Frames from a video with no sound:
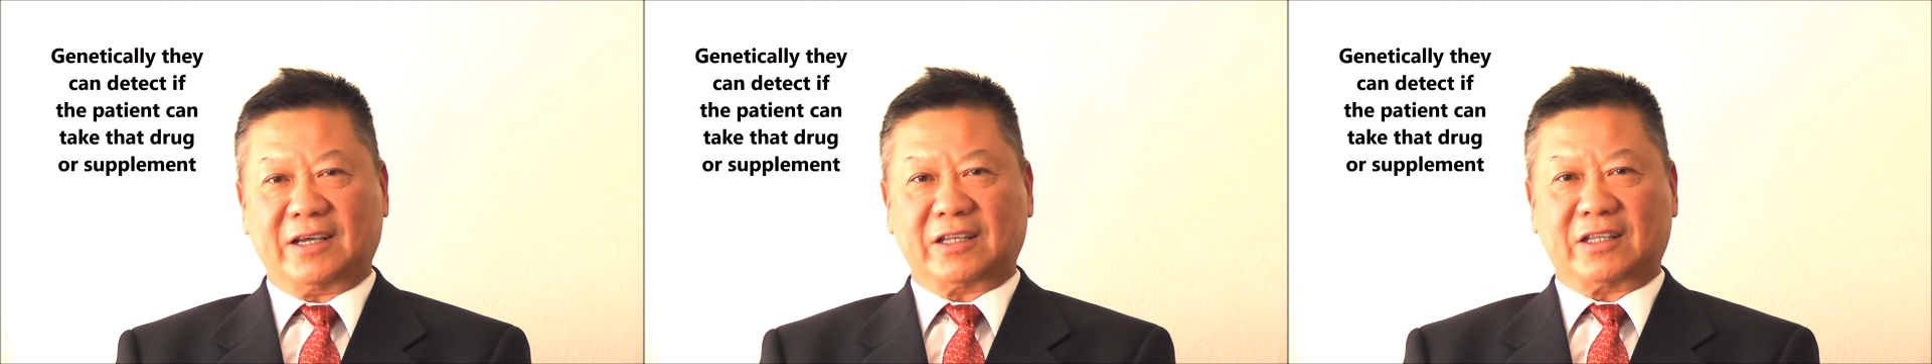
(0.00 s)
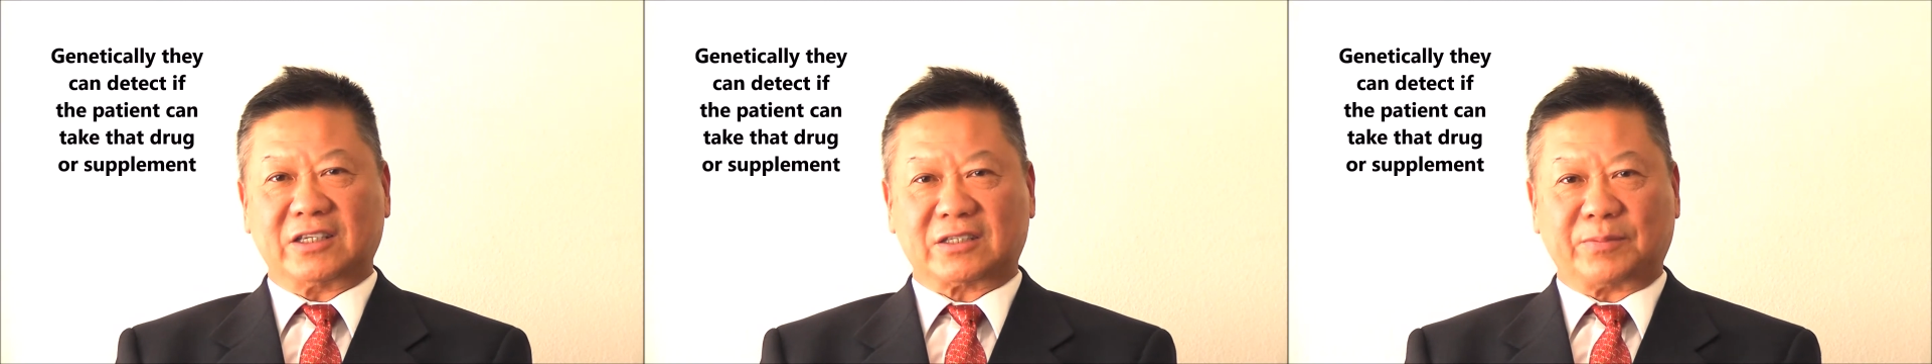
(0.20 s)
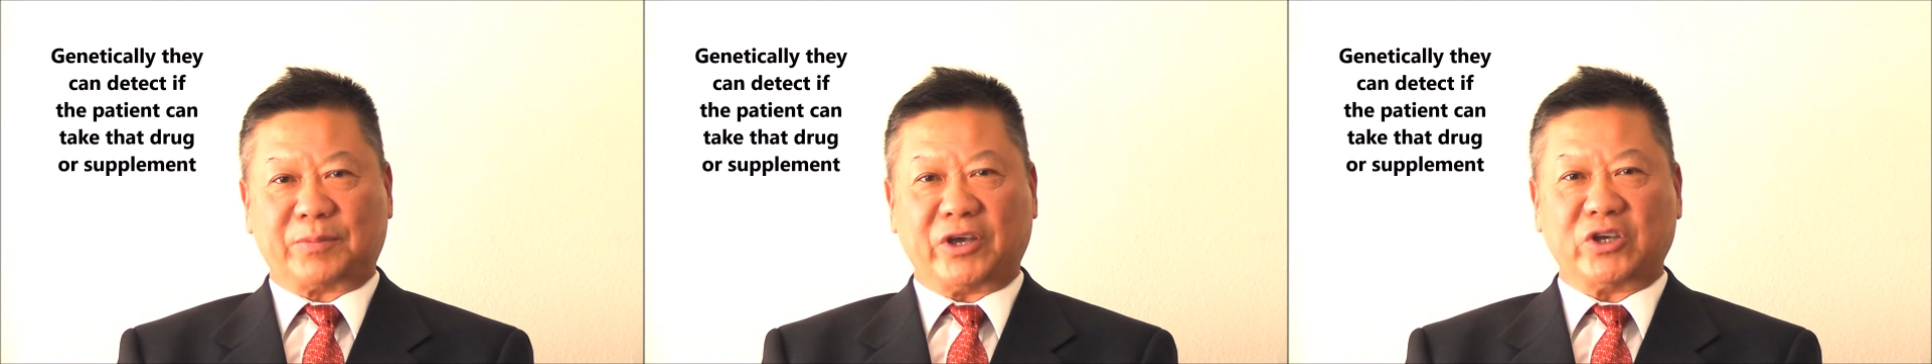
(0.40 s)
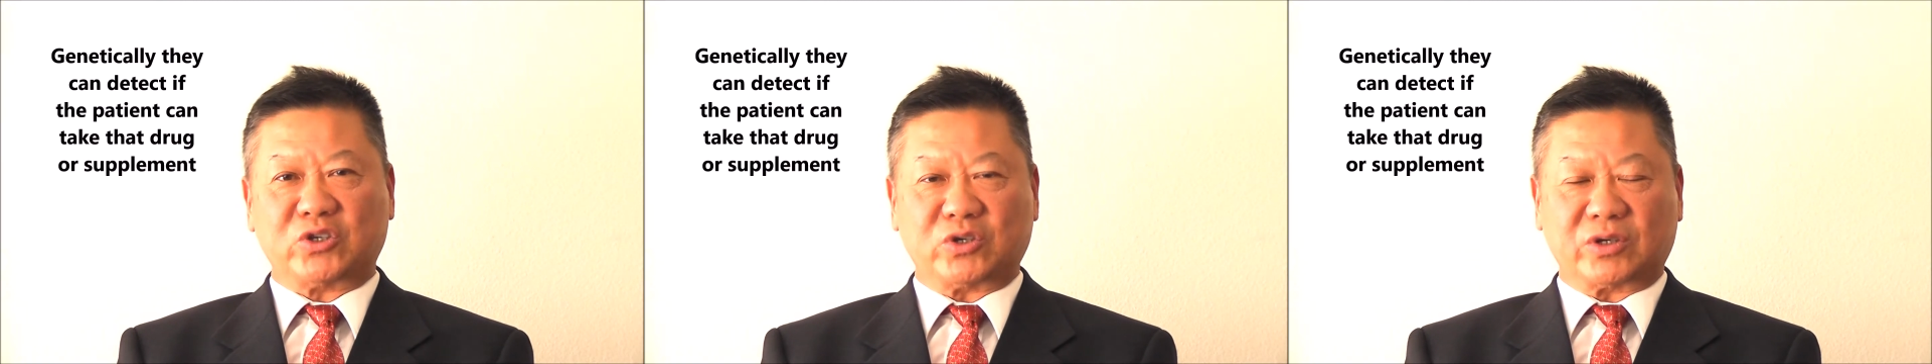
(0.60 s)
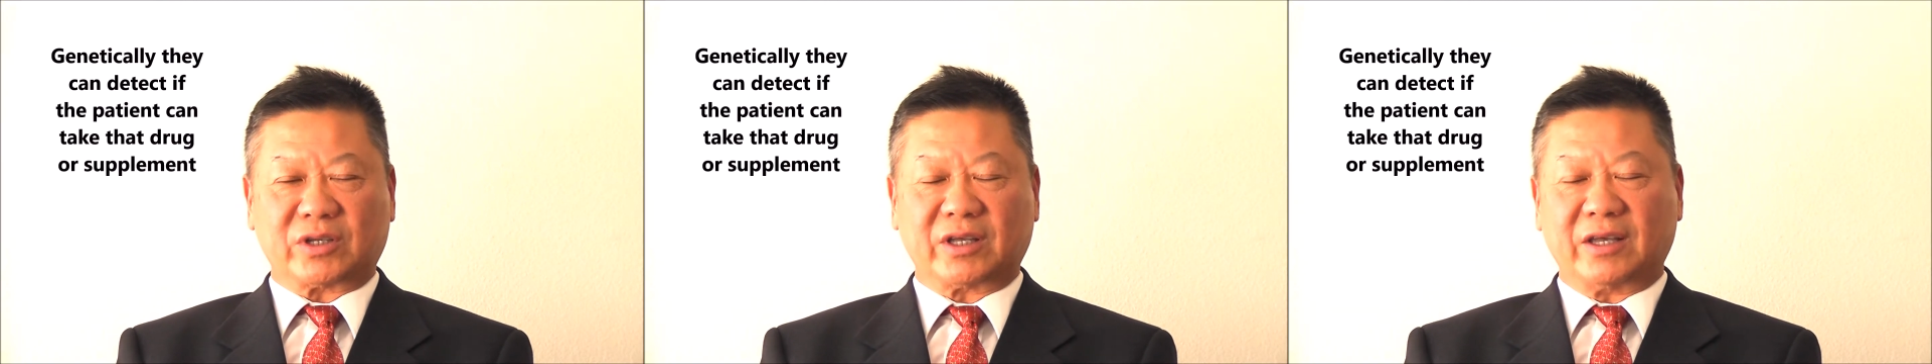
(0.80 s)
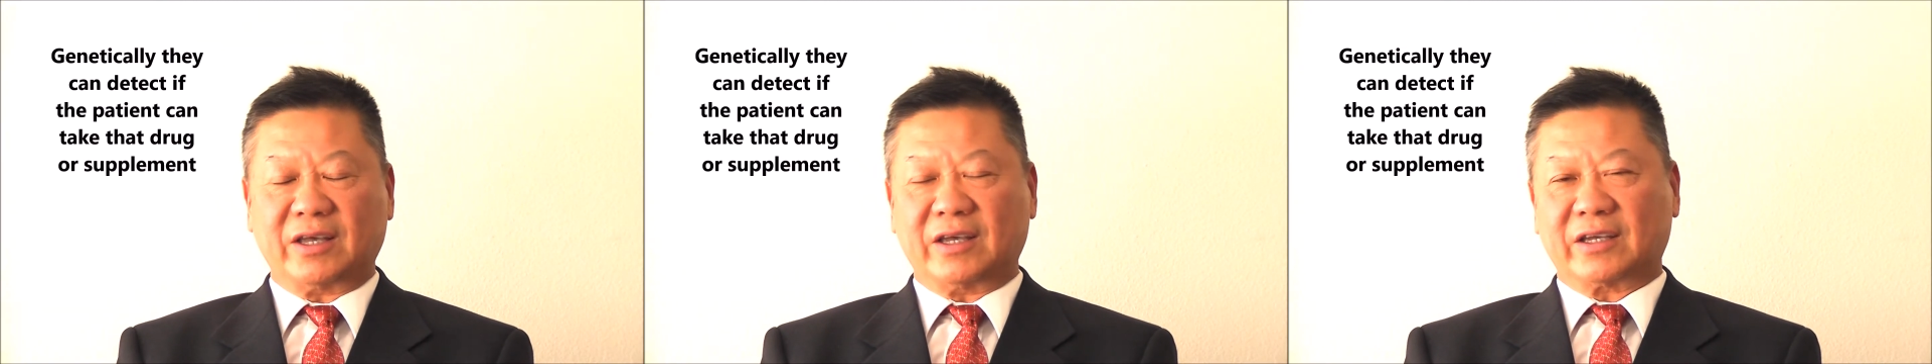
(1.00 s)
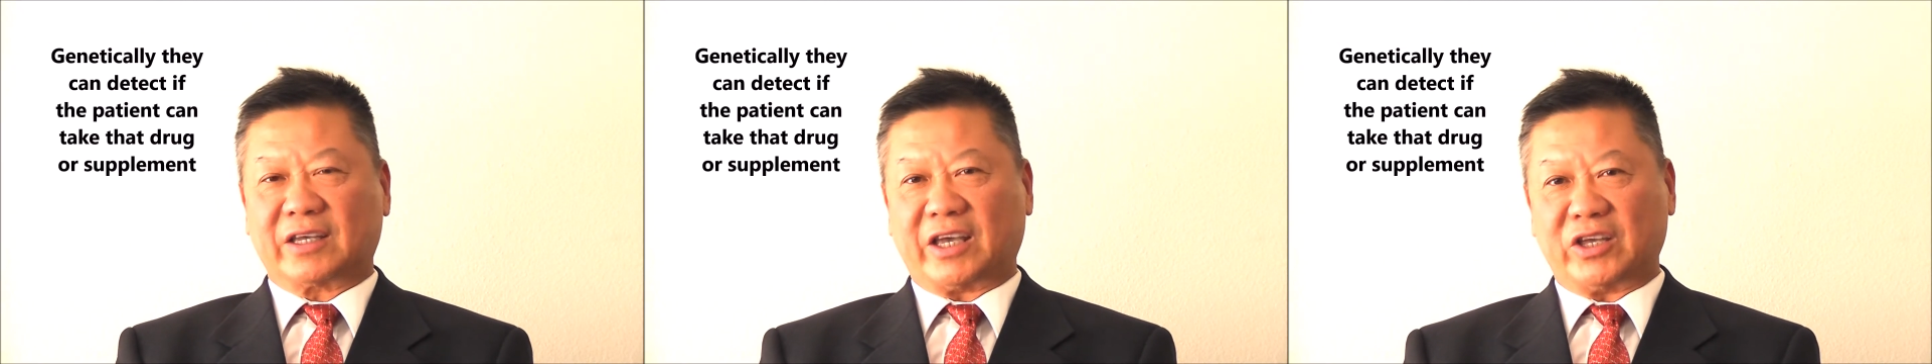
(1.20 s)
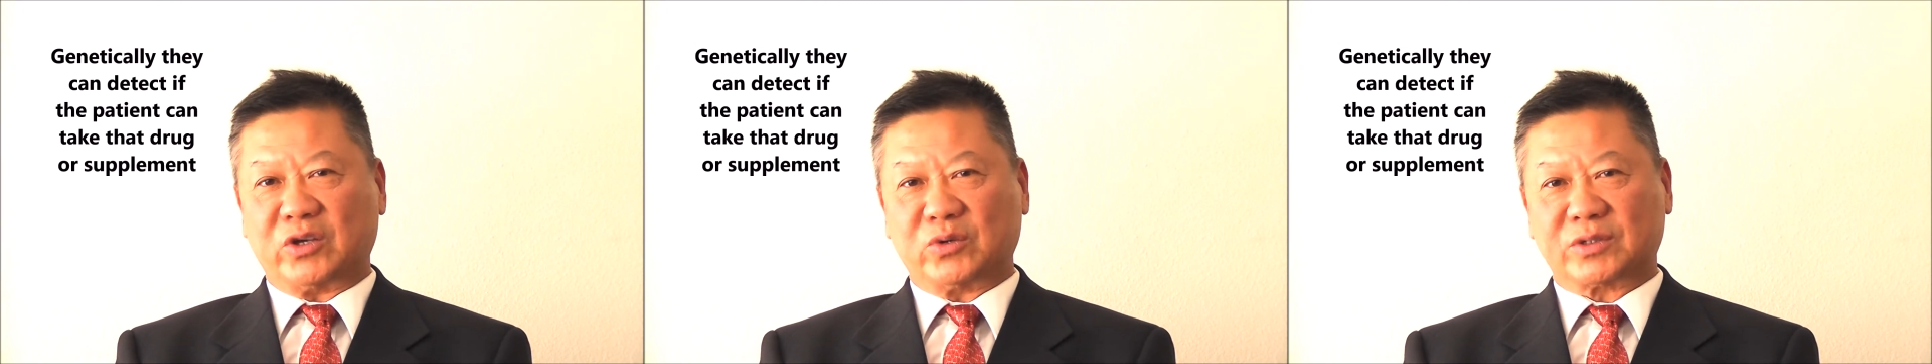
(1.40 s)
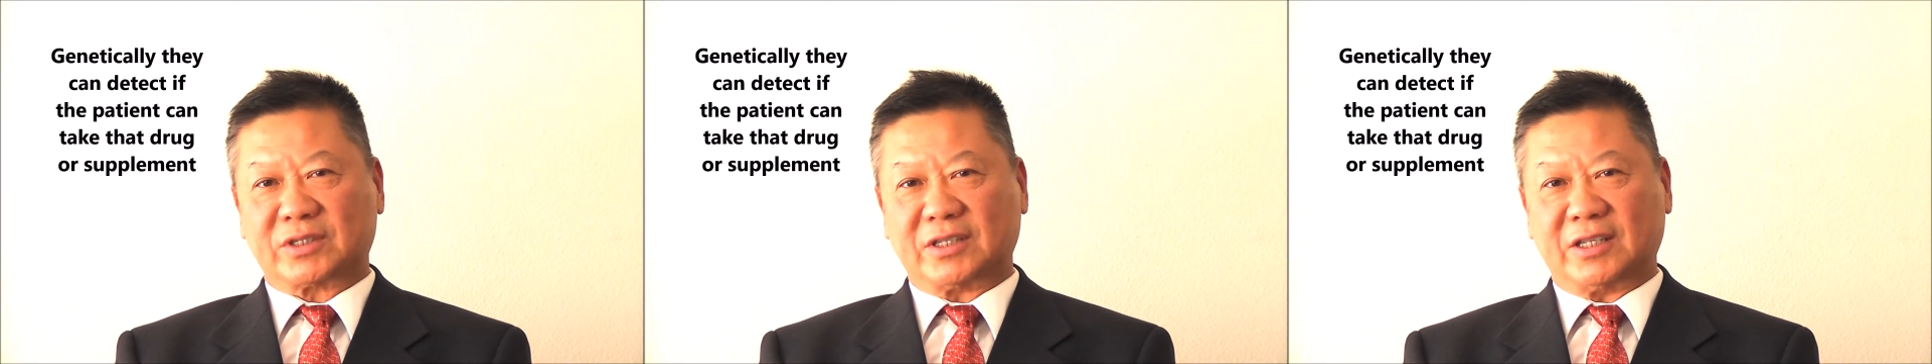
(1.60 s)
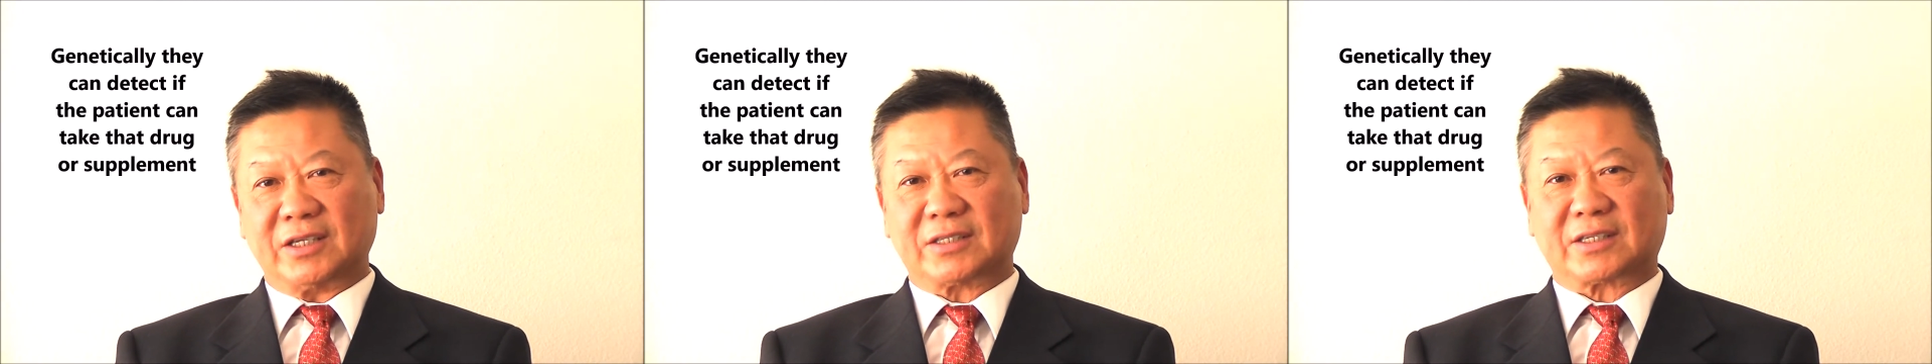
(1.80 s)
this patient can
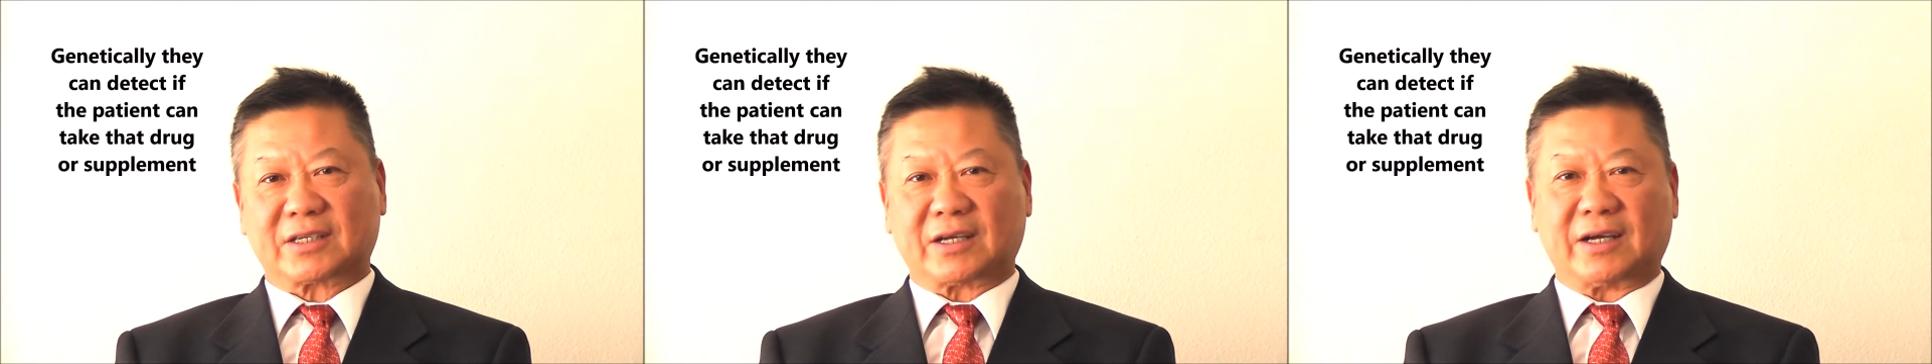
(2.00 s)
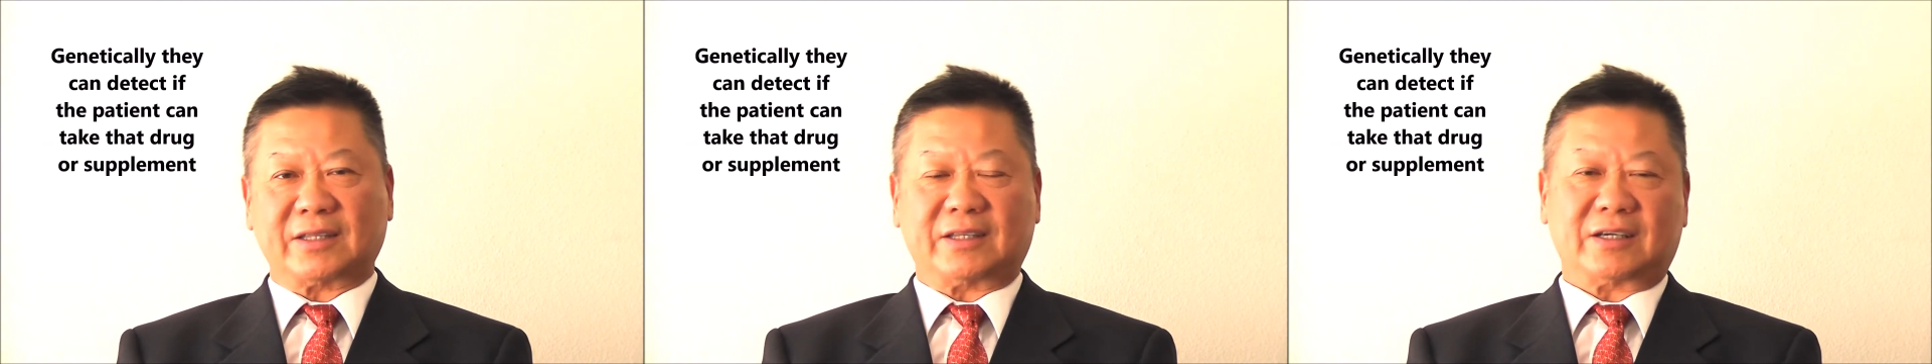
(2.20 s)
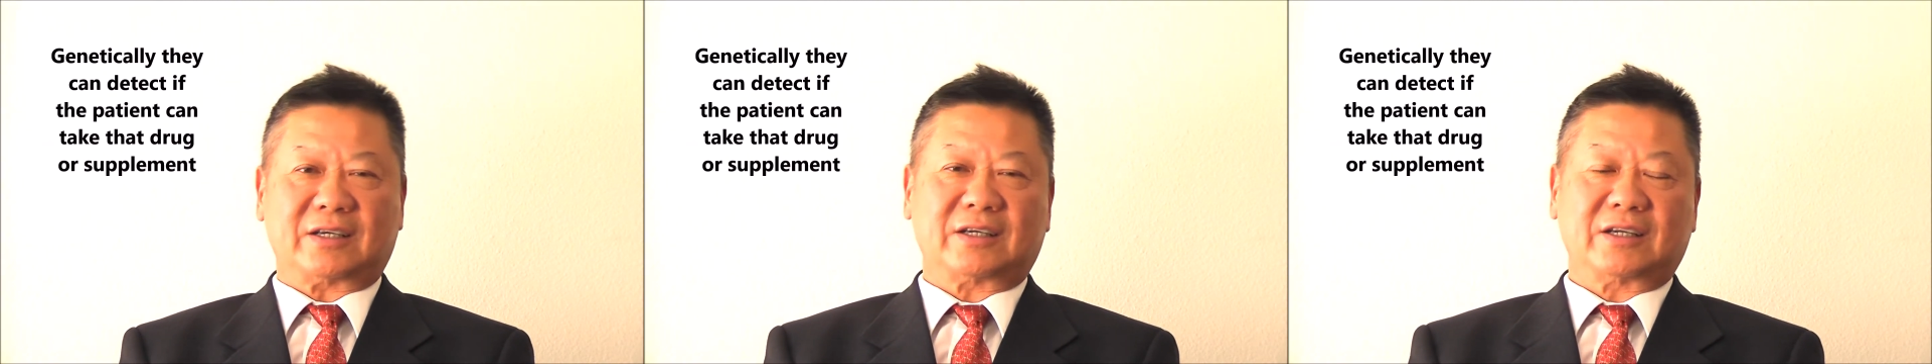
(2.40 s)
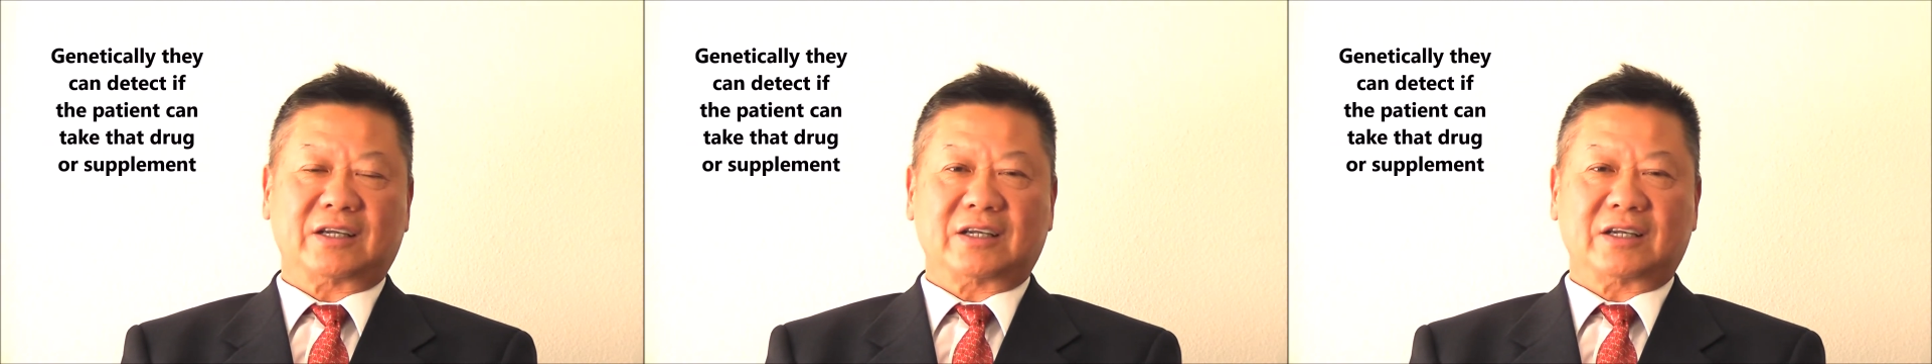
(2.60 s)
use this kind of